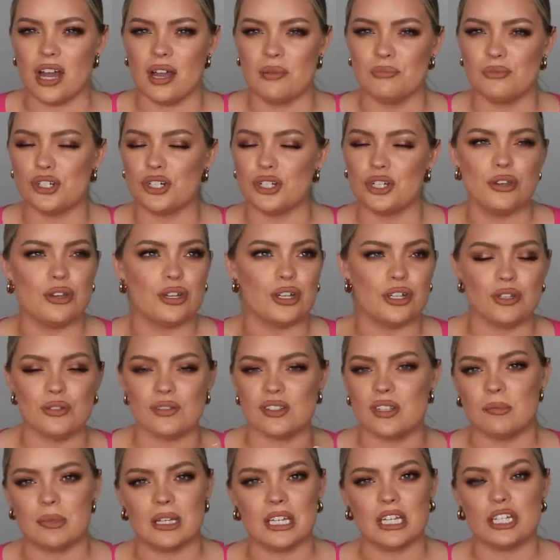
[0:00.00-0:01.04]
I'm sure you can use
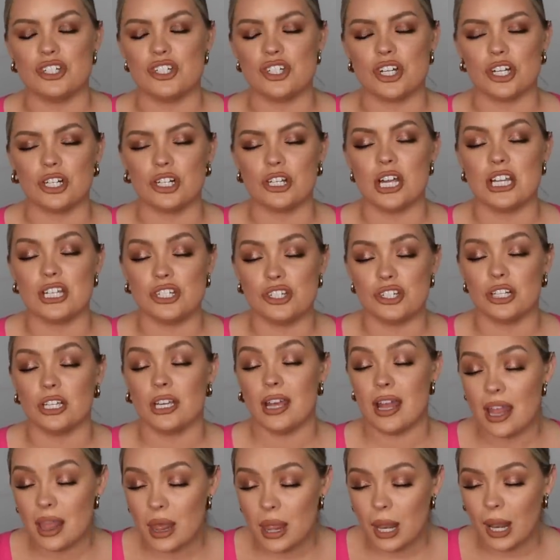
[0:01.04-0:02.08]
them in, conjun in,
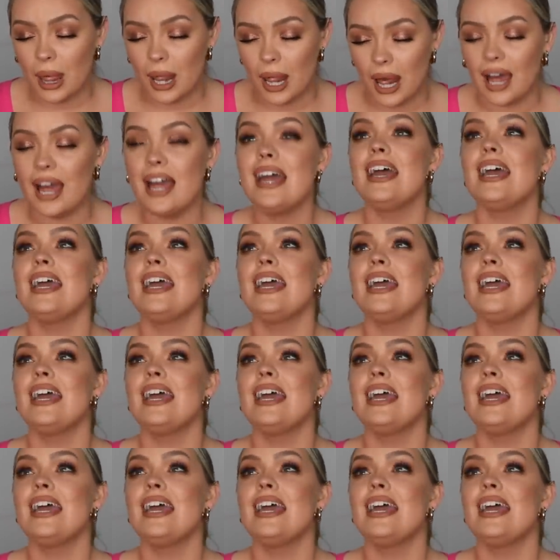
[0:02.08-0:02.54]
eh,